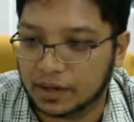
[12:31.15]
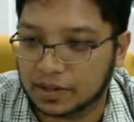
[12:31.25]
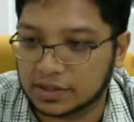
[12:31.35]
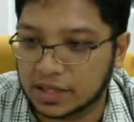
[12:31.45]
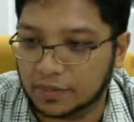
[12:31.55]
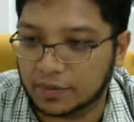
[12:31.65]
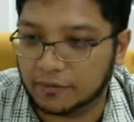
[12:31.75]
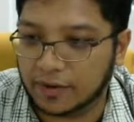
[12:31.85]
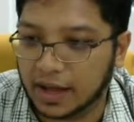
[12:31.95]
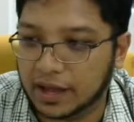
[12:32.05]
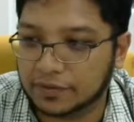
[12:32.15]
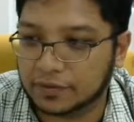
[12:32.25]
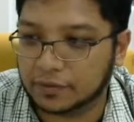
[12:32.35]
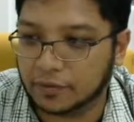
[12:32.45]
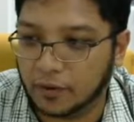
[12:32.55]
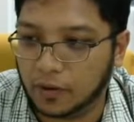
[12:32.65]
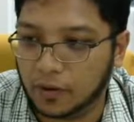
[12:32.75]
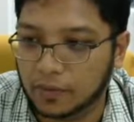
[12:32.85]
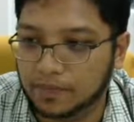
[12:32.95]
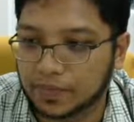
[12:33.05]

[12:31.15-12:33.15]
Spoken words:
result from 5 to 4,